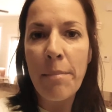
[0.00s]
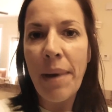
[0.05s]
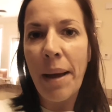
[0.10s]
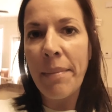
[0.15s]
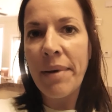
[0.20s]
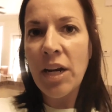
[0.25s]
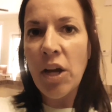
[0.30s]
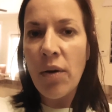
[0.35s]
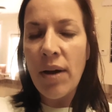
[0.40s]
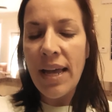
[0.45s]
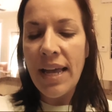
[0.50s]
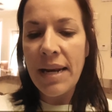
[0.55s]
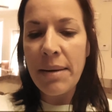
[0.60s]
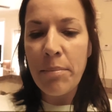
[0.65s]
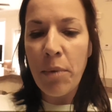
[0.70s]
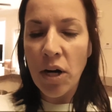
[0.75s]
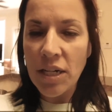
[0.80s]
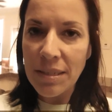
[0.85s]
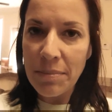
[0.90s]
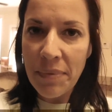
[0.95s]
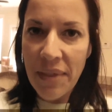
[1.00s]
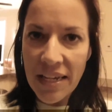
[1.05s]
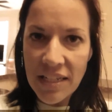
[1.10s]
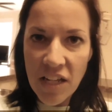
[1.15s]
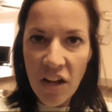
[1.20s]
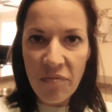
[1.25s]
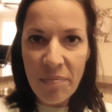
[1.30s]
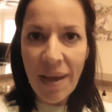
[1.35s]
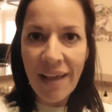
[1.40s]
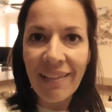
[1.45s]
I'm gonna go ahead and mark some things
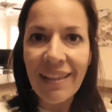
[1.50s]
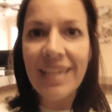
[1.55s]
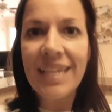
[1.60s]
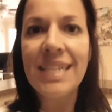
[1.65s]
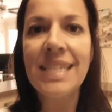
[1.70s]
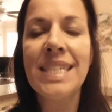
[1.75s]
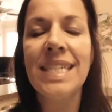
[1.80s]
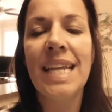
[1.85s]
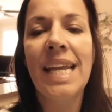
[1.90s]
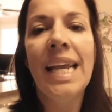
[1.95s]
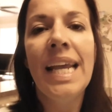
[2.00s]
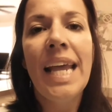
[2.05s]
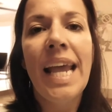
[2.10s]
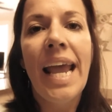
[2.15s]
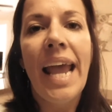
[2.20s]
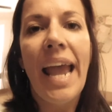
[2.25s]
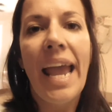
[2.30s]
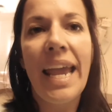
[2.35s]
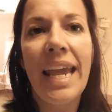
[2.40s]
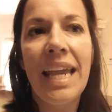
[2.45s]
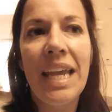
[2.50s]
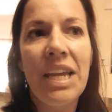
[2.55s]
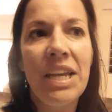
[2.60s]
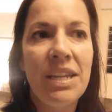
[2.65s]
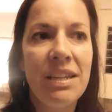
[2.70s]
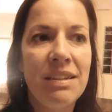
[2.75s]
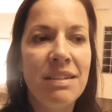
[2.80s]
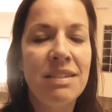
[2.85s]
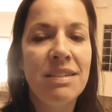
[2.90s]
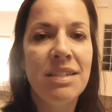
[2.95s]
off my list,
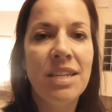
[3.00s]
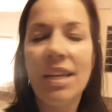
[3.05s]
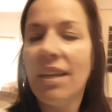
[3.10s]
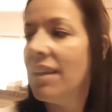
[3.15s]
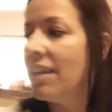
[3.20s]
and